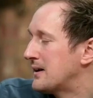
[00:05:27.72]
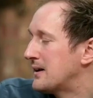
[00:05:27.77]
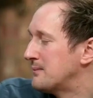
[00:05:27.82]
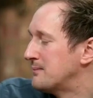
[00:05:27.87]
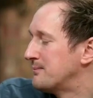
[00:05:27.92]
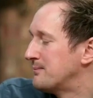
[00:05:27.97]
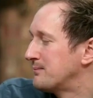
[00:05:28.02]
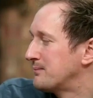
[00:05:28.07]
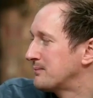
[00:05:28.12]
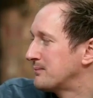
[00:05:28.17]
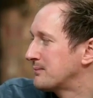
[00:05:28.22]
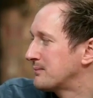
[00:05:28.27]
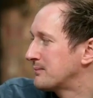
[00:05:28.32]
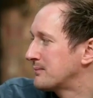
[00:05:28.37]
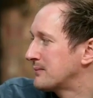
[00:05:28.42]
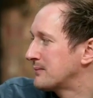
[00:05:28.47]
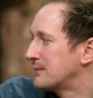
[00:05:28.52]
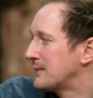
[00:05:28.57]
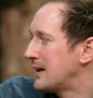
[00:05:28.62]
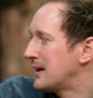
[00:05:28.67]
Um,
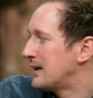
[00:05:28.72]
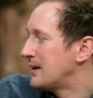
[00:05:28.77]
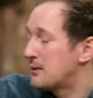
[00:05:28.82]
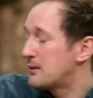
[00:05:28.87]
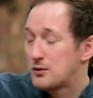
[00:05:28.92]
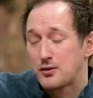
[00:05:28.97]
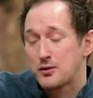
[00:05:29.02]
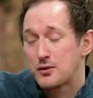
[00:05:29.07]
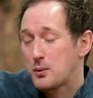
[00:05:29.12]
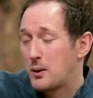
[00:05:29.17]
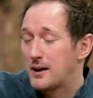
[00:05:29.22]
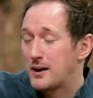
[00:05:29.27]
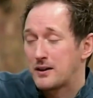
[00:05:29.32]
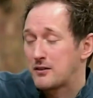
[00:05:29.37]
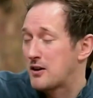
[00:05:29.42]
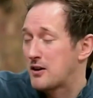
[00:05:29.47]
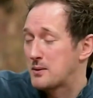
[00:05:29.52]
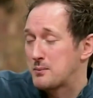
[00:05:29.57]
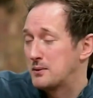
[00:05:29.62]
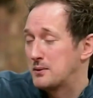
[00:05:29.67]
it, it, was quite
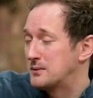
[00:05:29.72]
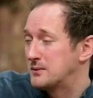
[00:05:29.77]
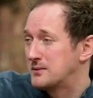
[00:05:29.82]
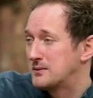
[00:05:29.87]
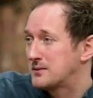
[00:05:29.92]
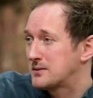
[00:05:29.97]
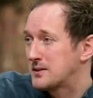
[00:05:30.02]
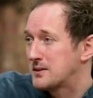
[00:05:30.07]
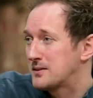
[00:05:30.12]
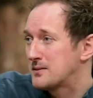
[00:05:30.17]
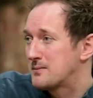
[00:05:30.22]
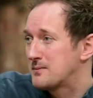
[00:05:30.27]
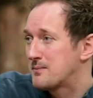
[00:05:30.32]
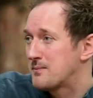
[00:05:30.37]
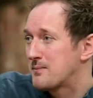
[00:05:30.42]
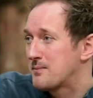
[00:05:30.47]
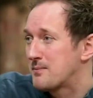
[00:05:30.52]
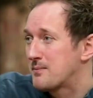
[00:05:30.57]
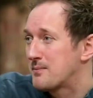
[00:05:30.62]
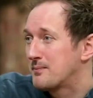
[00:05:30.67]
incredible. Not that it
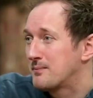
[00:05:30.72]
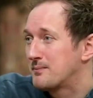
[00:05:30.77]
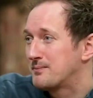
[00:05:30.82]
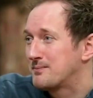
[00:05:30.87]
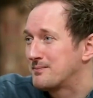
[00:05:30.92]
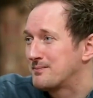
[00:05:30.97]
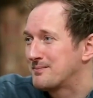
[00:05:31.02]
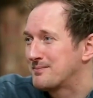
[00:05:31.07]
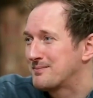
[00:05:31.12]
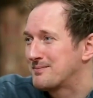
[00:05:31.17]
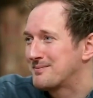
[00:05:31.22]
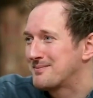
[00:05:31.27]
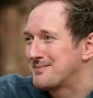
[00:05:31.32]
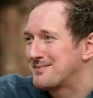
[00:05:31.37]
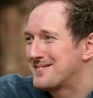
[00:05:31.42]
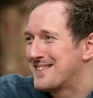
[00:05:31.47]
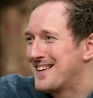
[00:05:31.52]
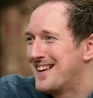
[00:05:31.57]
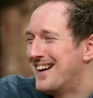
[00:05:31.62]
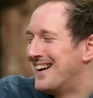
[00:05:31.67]
matters, but how did the game
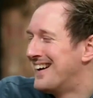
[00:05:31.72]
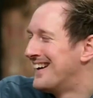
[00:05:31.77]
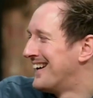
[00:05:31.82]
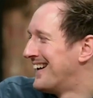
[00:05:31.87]
go?